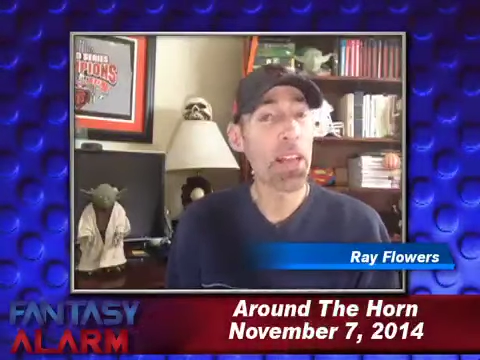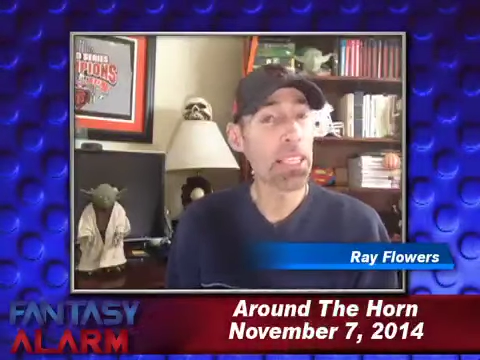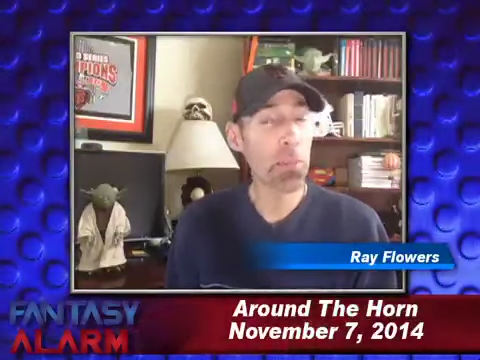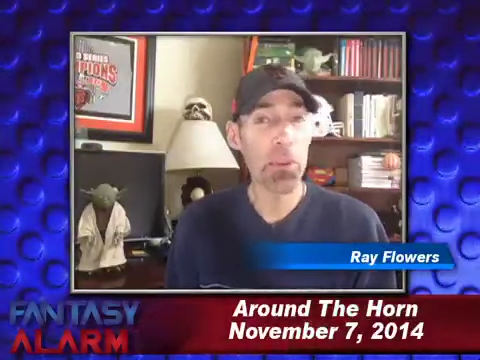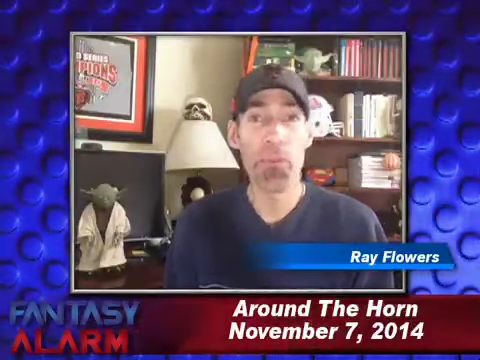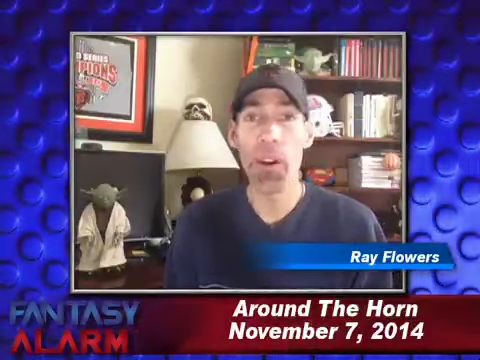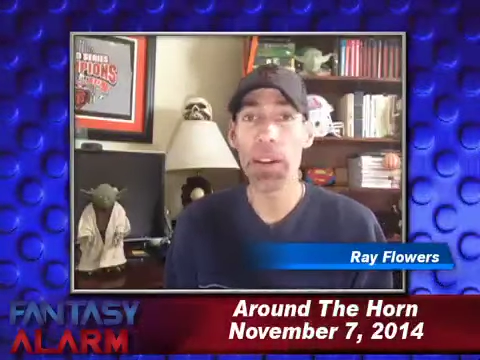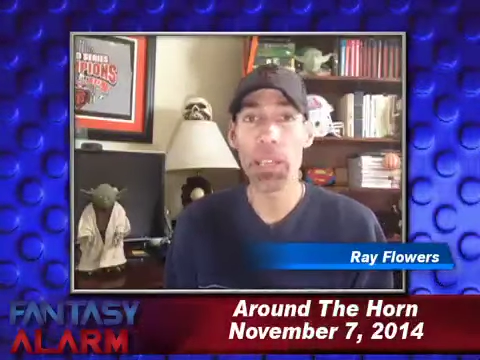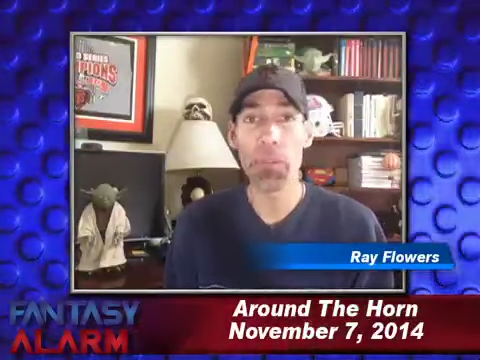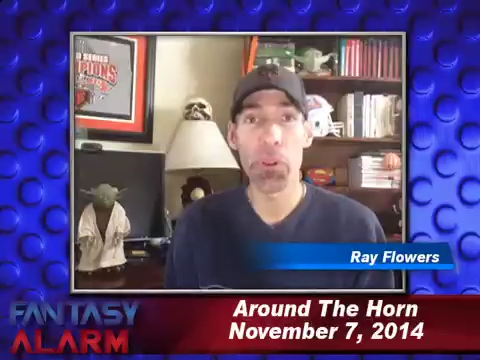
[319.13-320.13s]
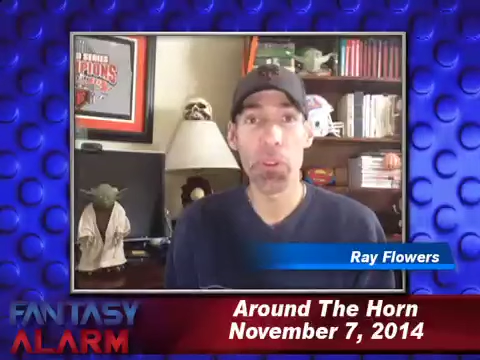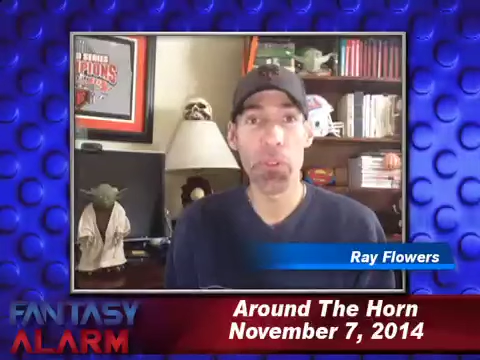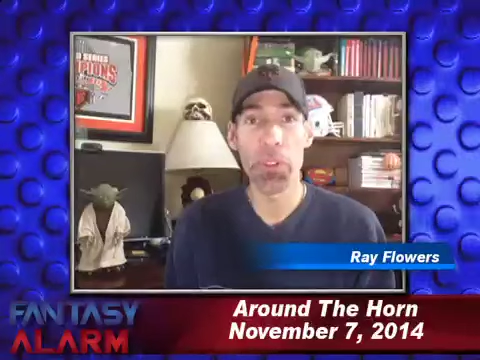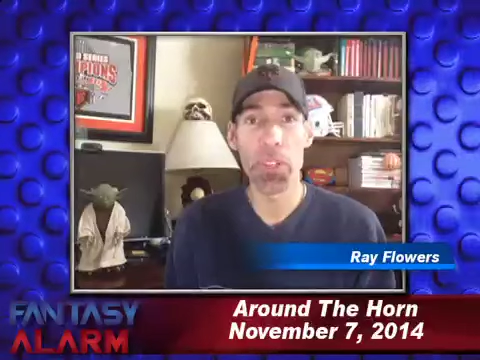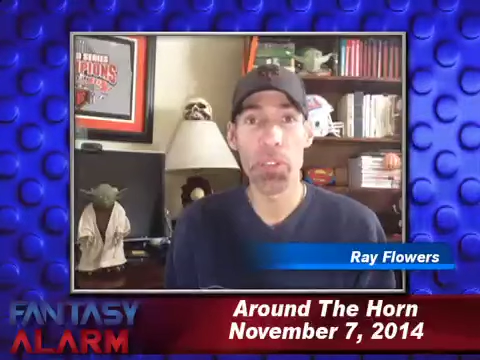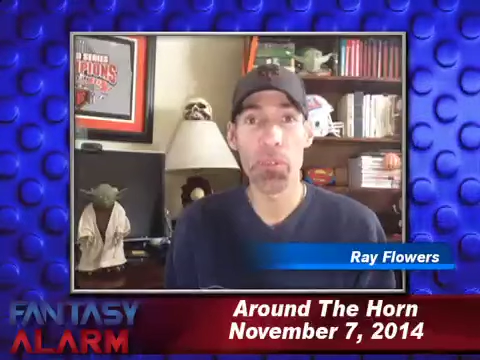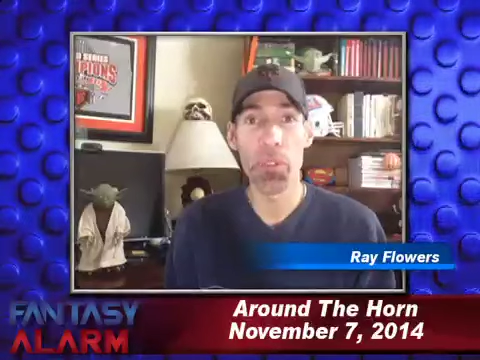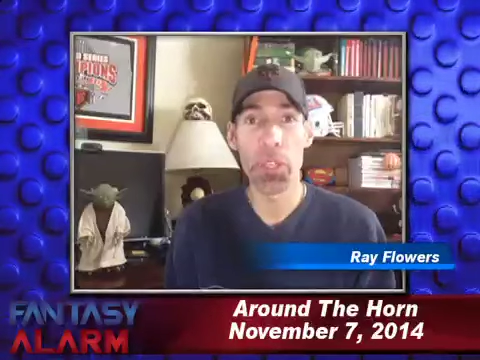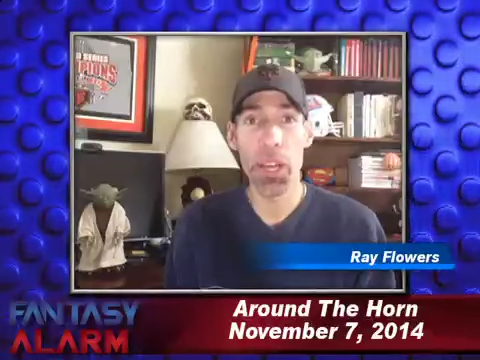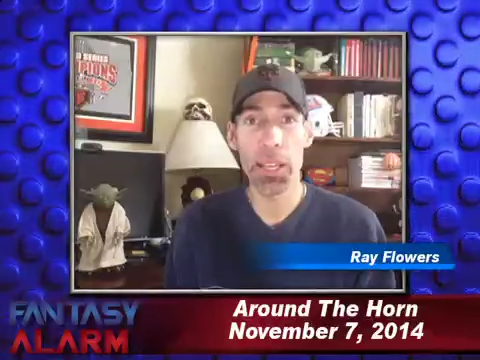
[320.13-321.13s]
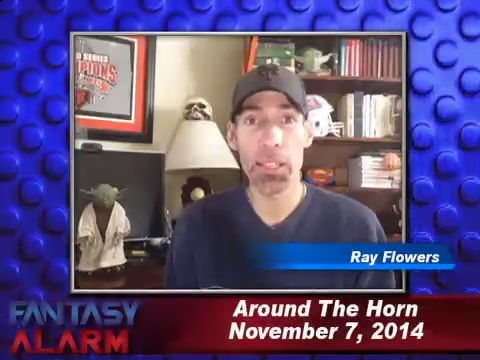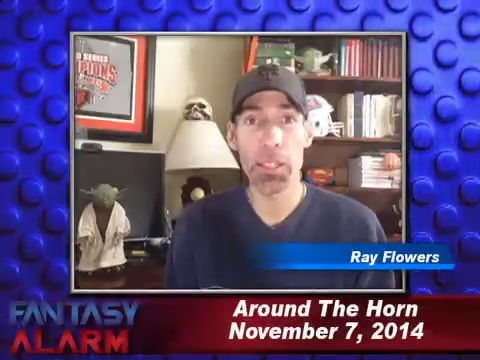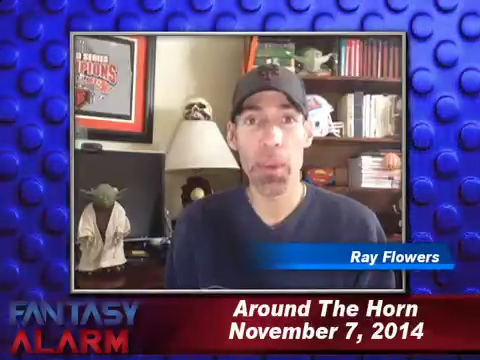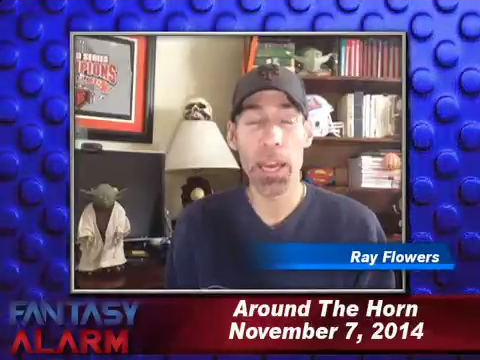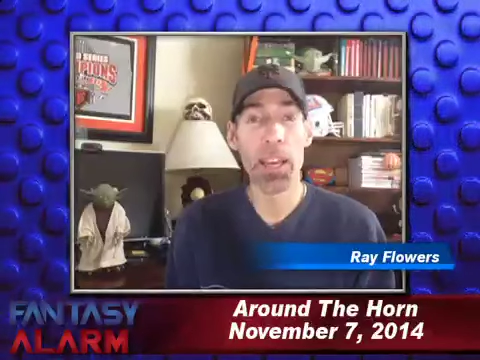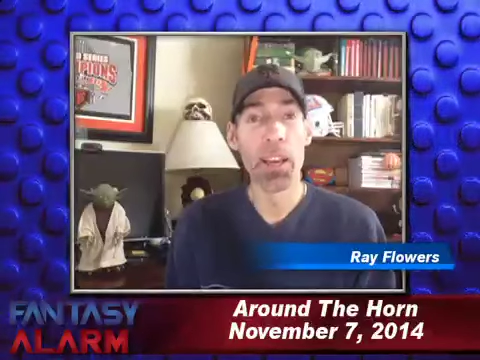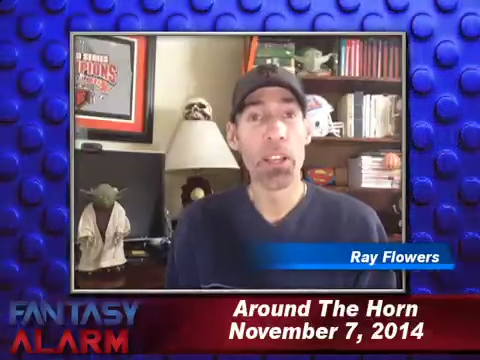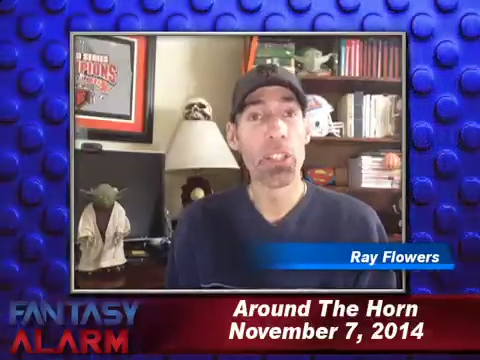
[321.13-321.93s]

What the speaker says: that's going to be a very difficult decision for the Giants to make.